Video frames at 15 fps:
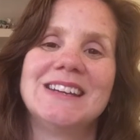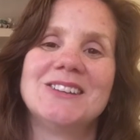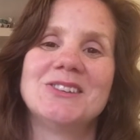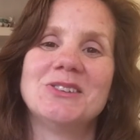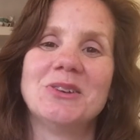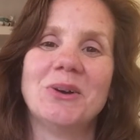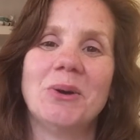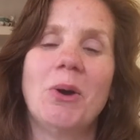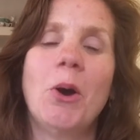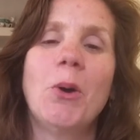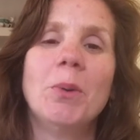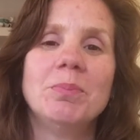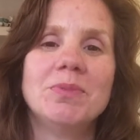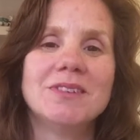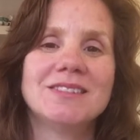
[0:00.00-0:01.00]
So
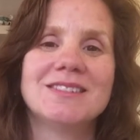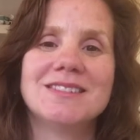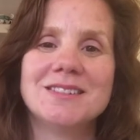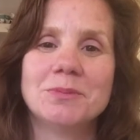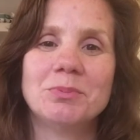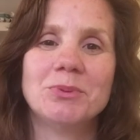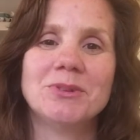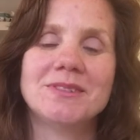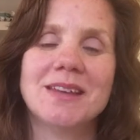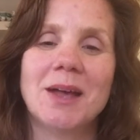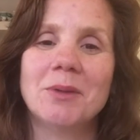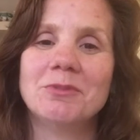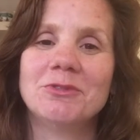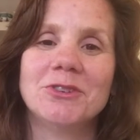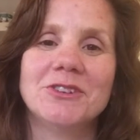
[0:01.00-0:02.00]
hope this tip was
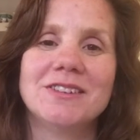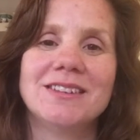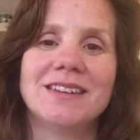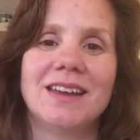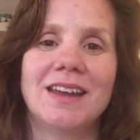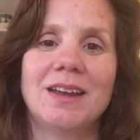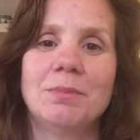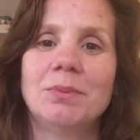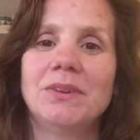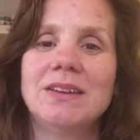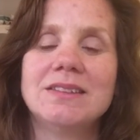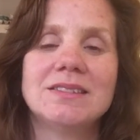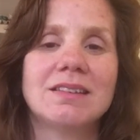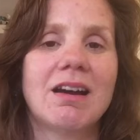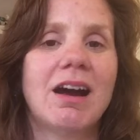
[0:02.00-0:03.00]
helpful today.
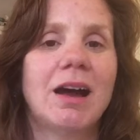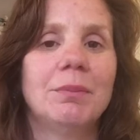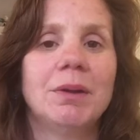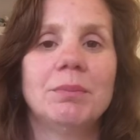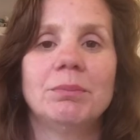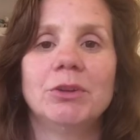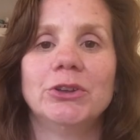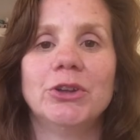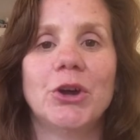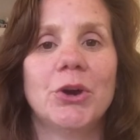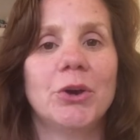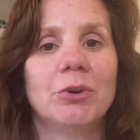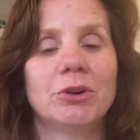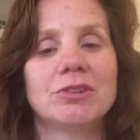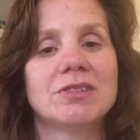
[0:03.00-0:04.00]
Please comment
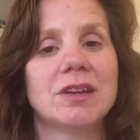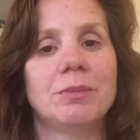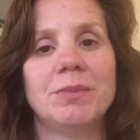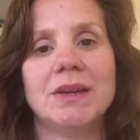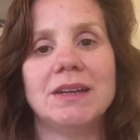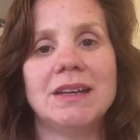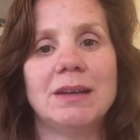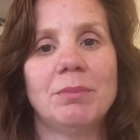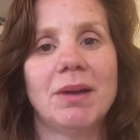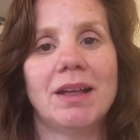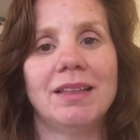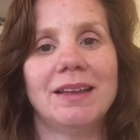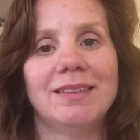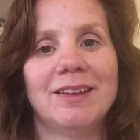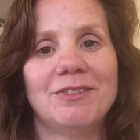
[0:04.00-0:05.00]
below or send me an
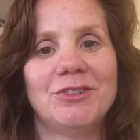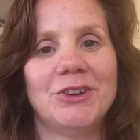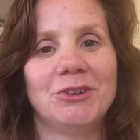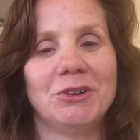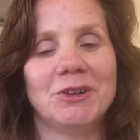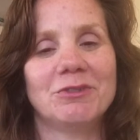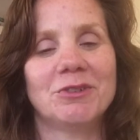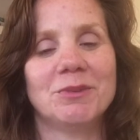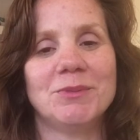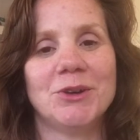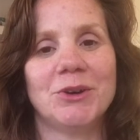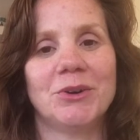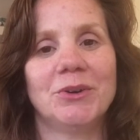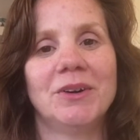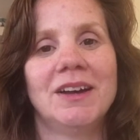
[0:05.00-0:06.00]
email. I love hearing from
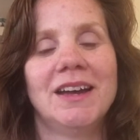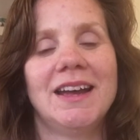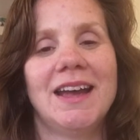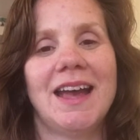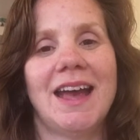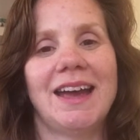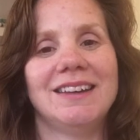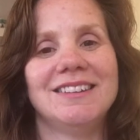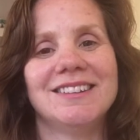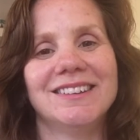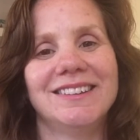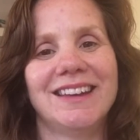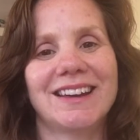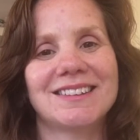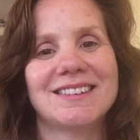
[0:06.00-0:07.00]
you.
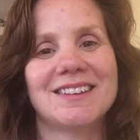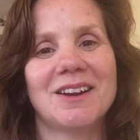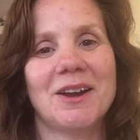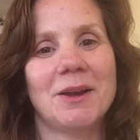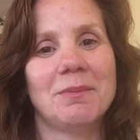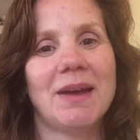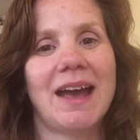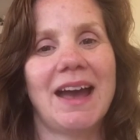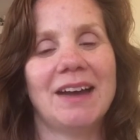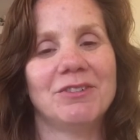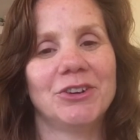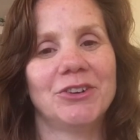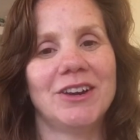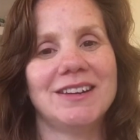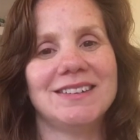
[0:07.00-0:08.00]
Until next time, have
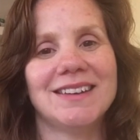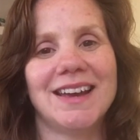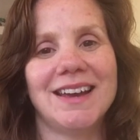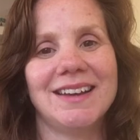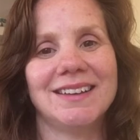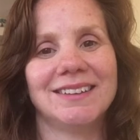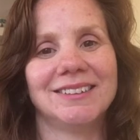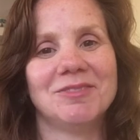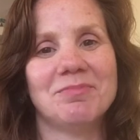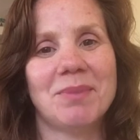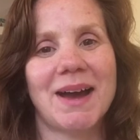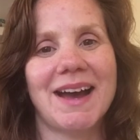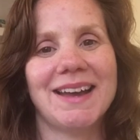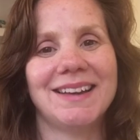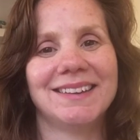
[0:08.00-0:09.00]
a great day.
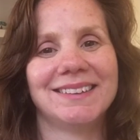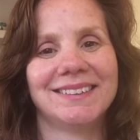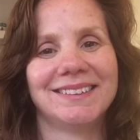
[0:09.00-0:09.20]
Bye.